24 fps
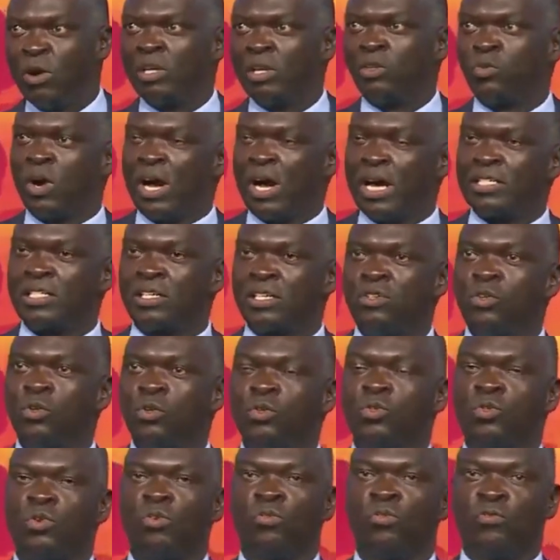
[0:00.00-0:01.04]
to ask
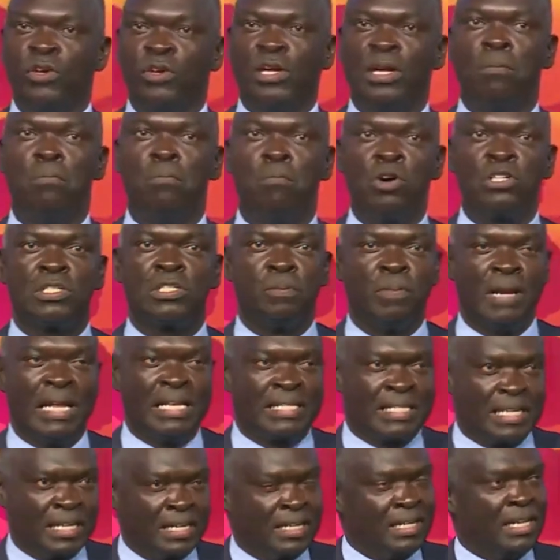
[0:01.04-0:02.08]
you to feel most
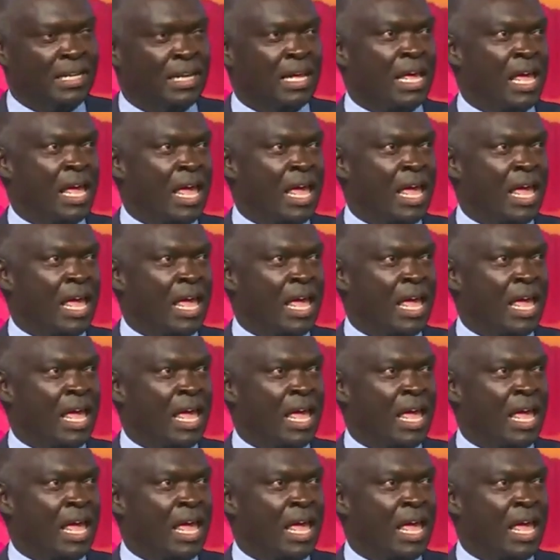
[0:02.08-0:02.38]
blessed